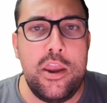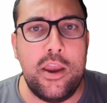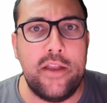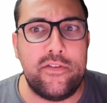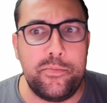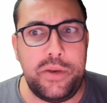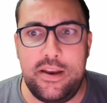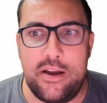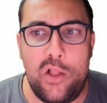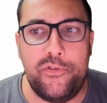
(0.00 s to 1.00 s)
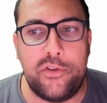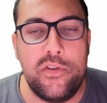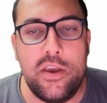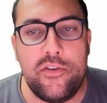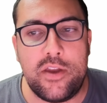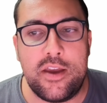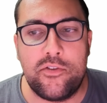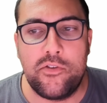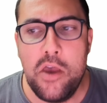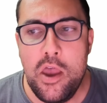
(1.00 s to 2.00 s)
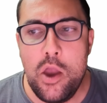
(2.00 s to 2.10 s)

You get some detailed statistics.